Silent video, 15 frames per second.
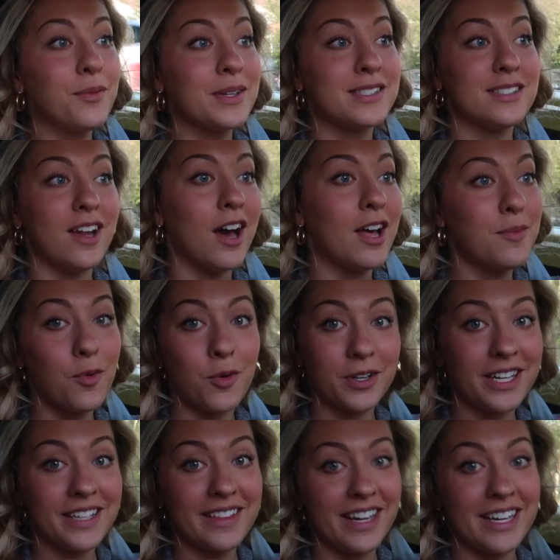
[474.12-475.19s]
was not a
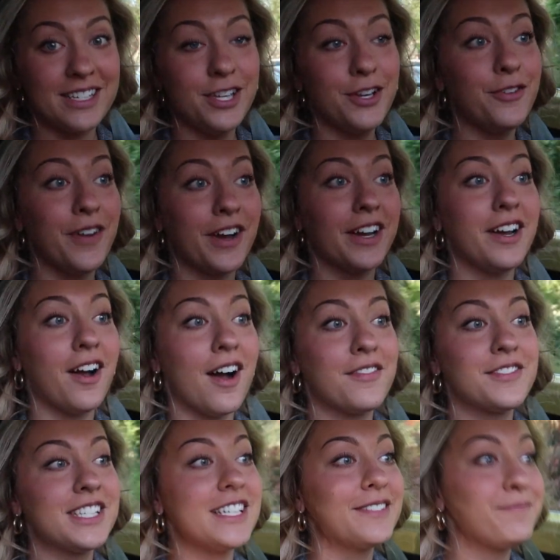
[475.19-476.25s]
morning that I do very
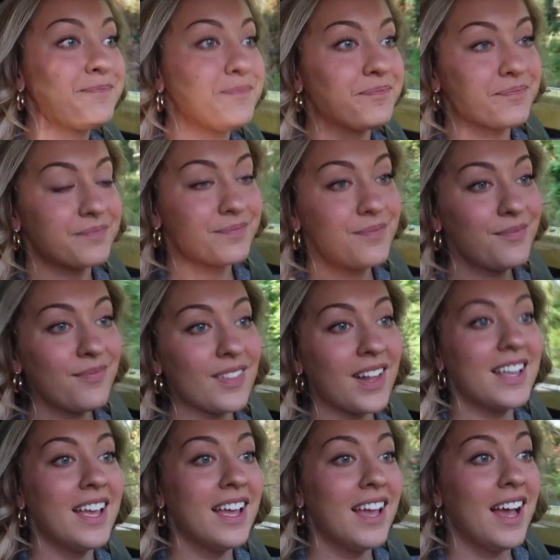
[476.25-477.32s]
often.
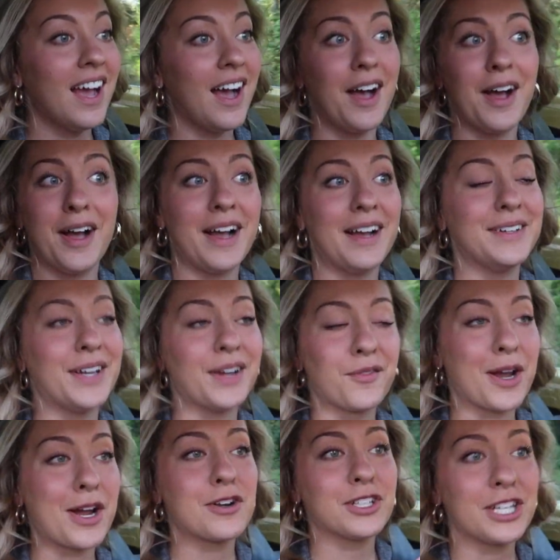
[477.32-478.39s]
Uh, I
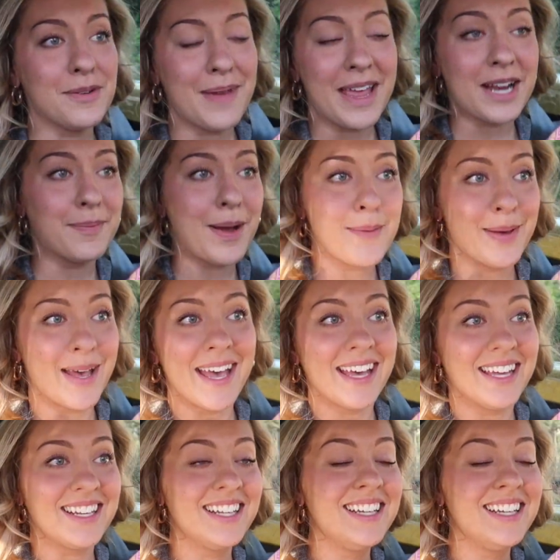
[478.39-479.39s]
rarely make my bed,